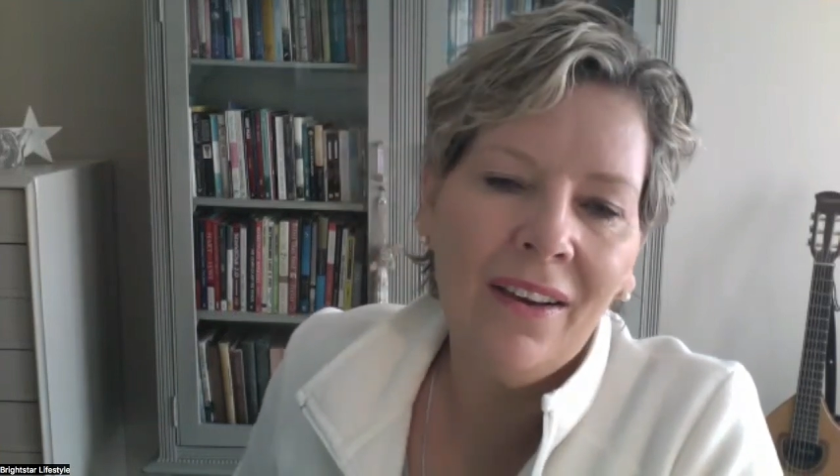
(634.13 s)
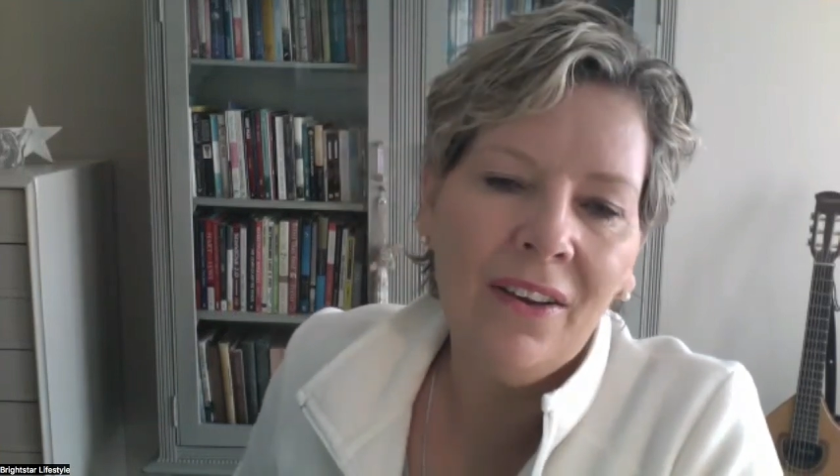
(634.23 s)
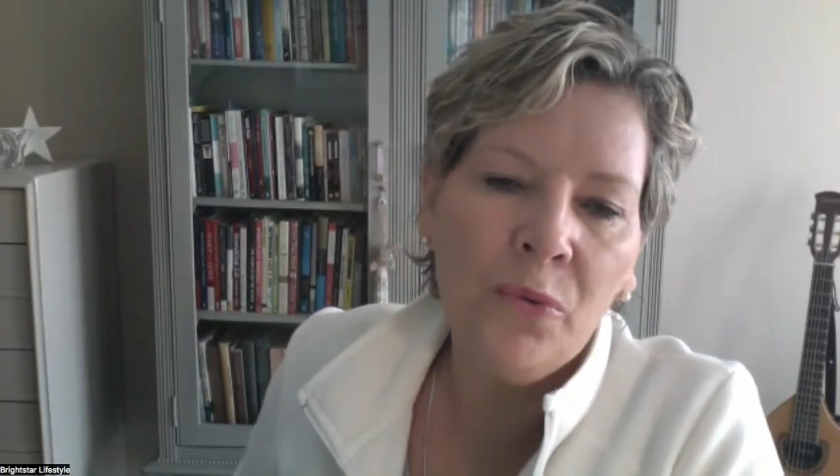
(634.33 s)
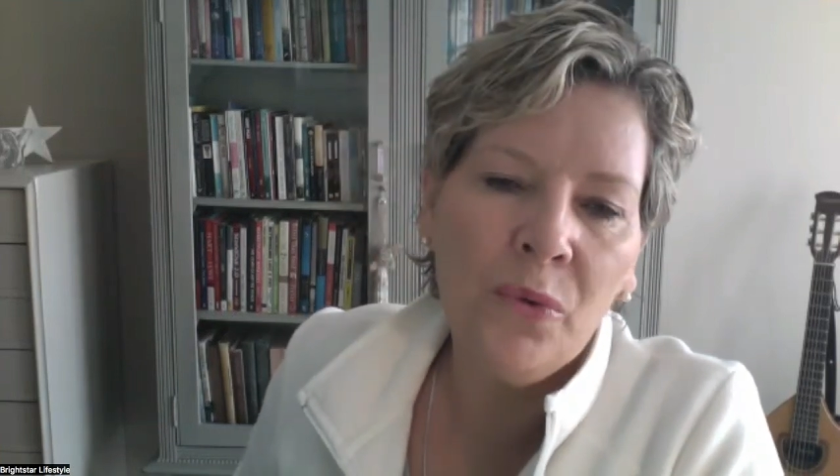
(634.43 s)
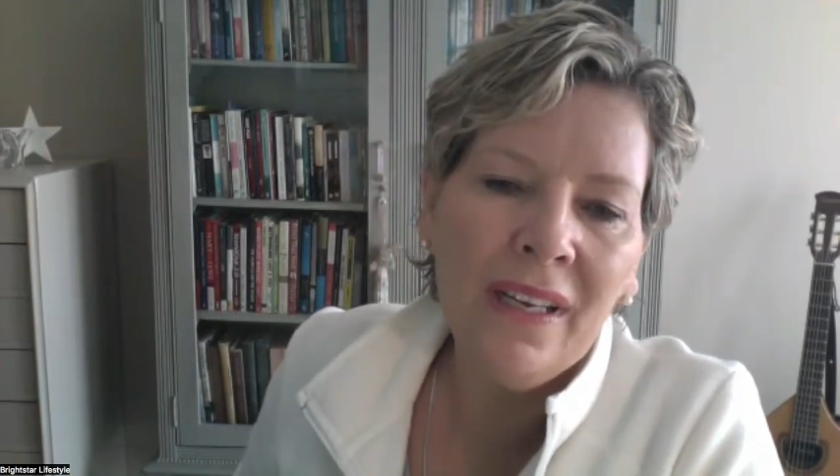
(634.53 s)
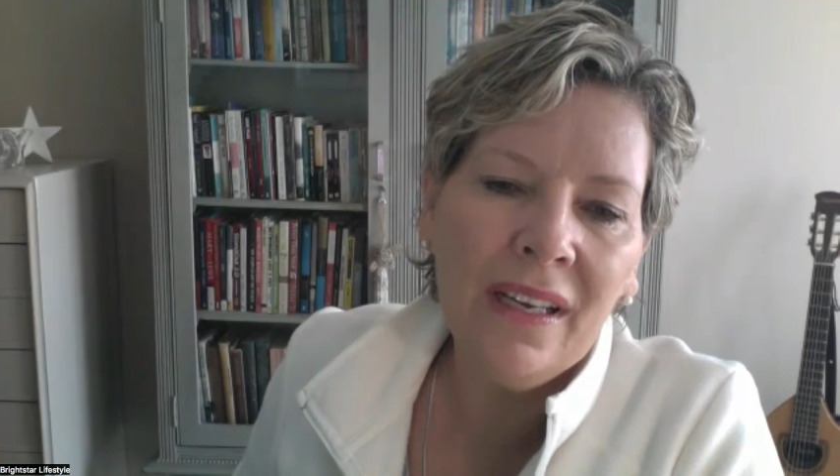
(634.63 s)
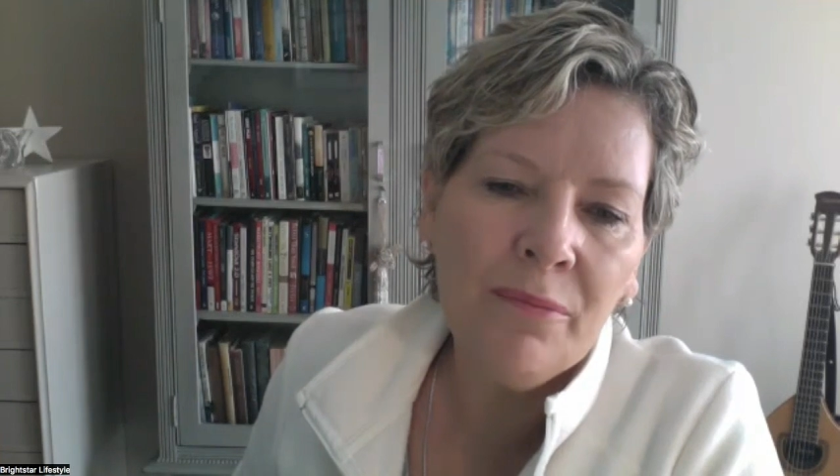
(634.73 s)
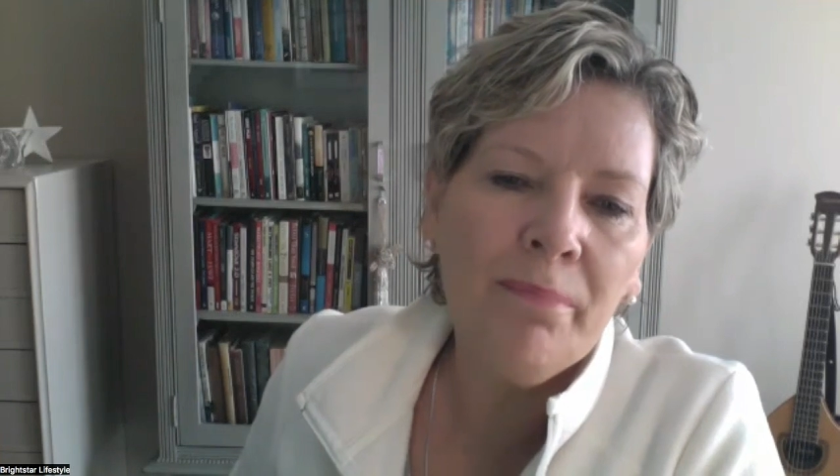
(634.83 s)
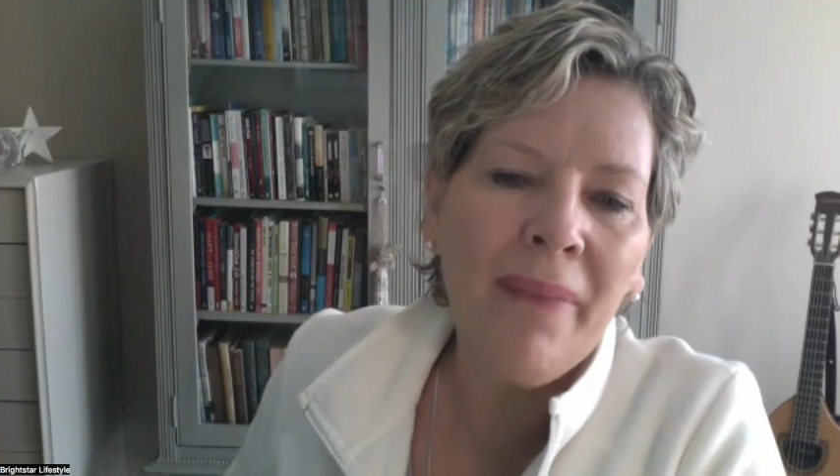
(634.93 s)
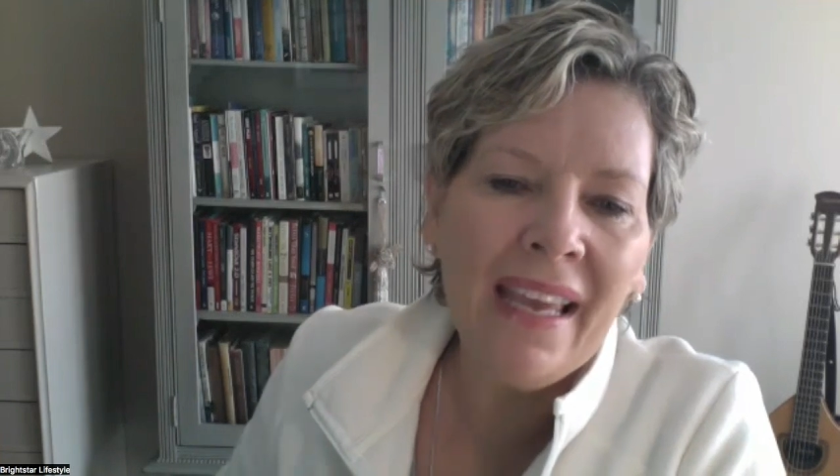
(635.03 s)

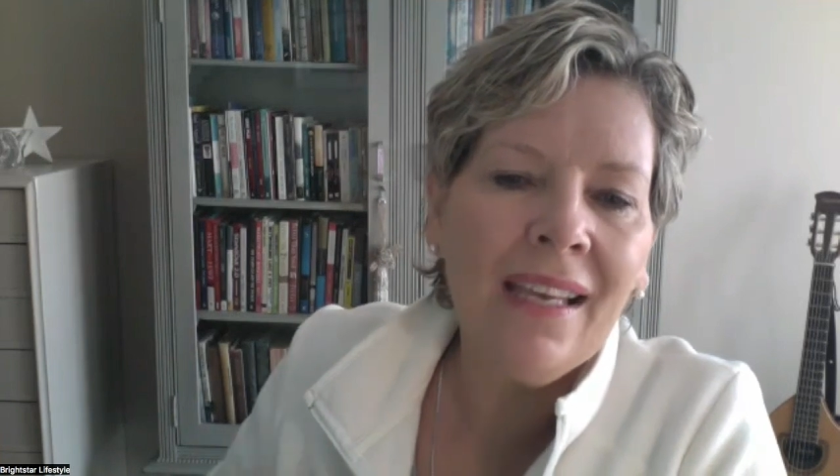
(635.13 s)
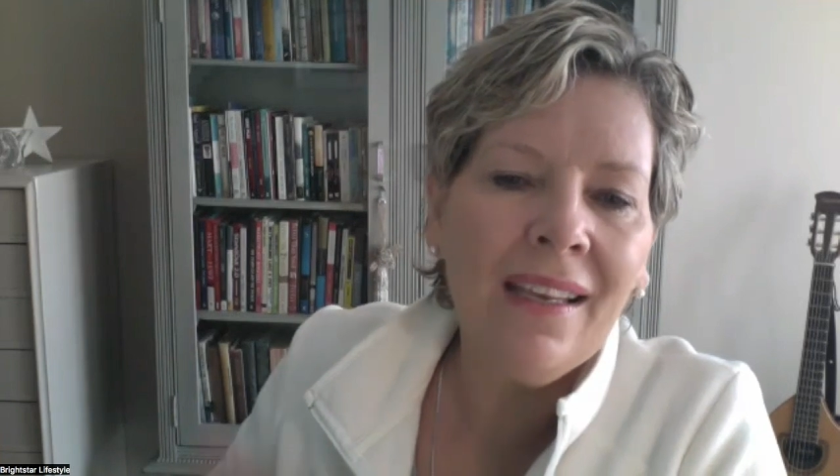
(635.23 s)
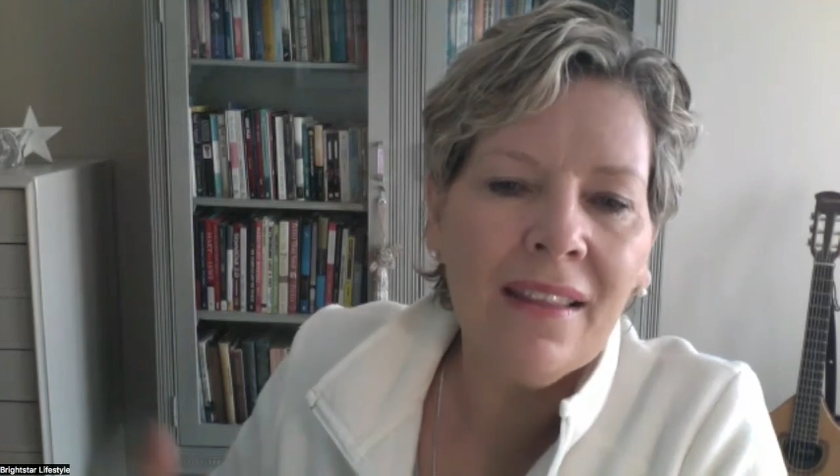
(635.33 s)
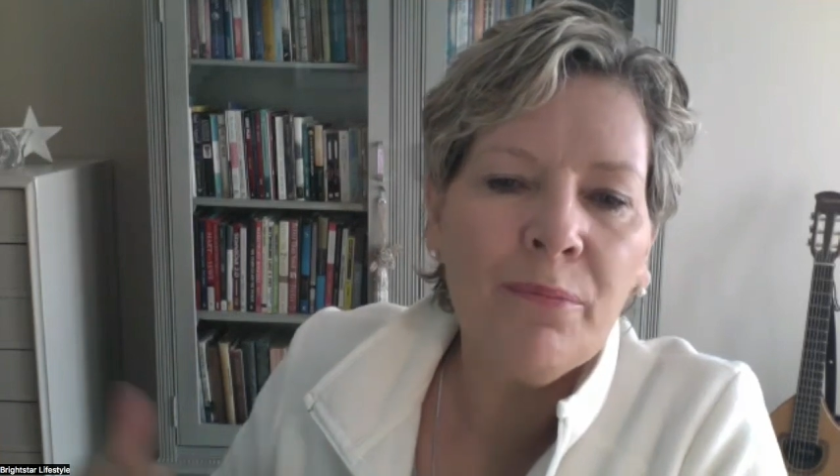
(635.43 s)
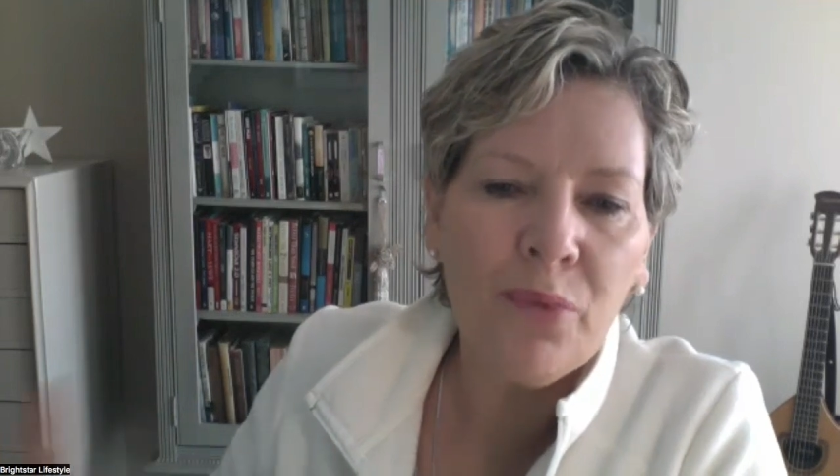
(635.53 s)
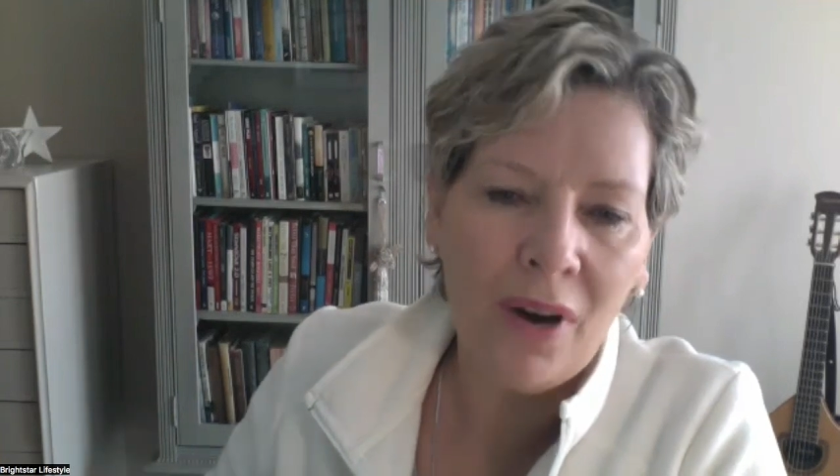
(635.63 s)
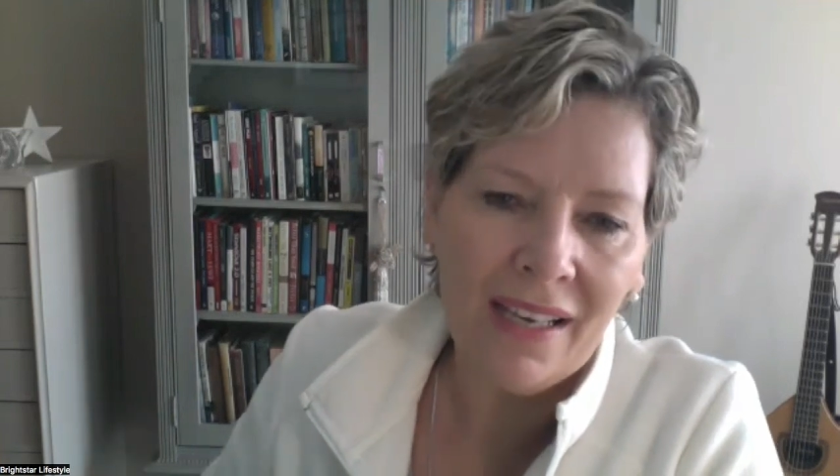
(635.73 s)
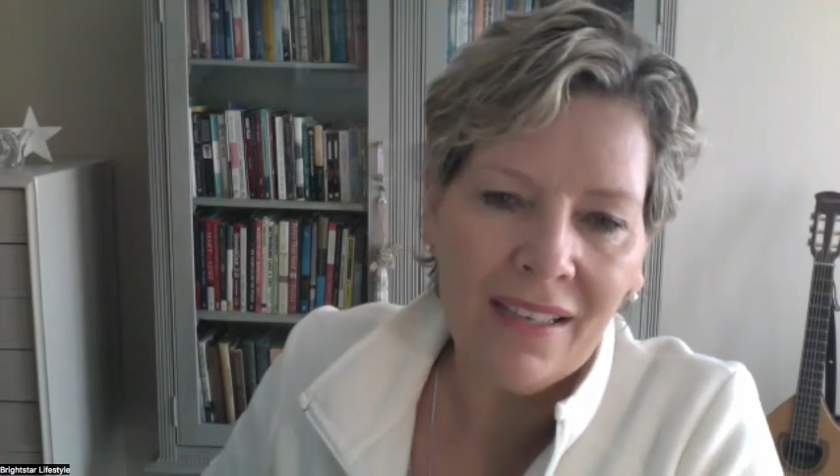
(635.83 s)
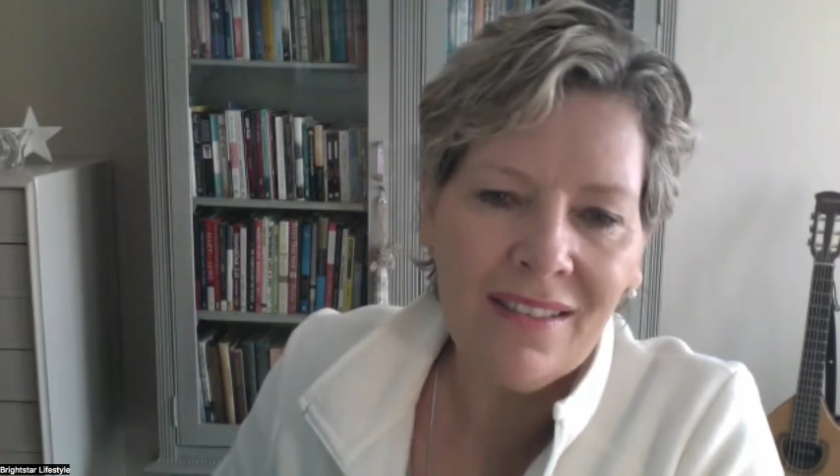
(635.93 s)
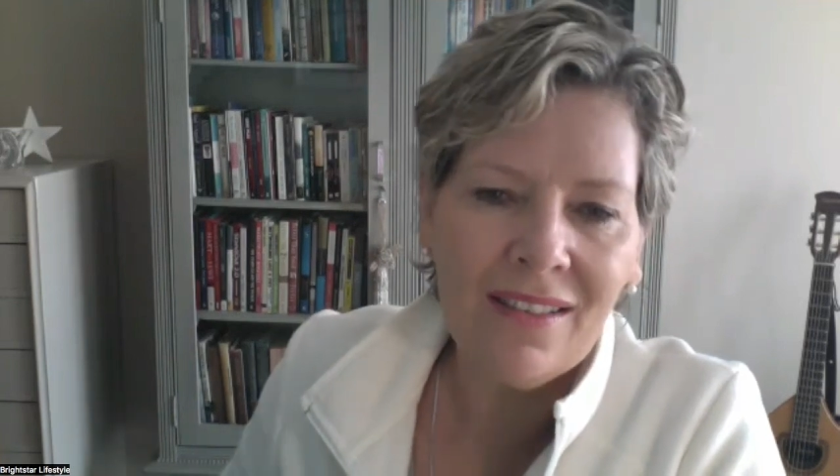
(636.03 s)
with paying the
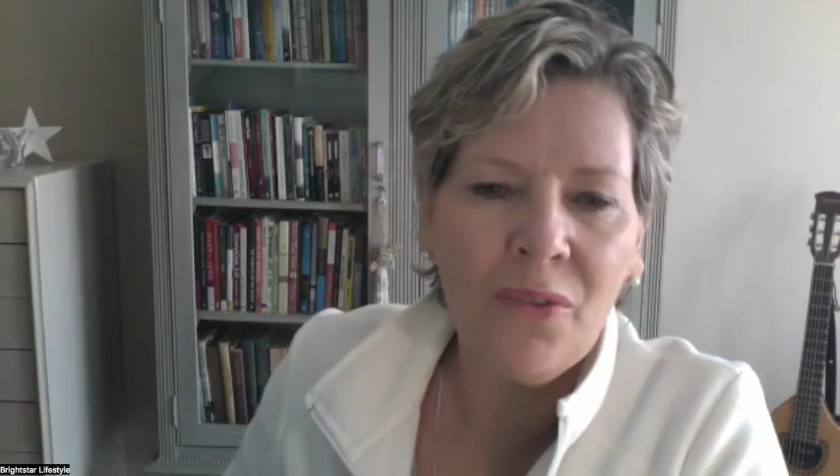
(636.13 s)
price.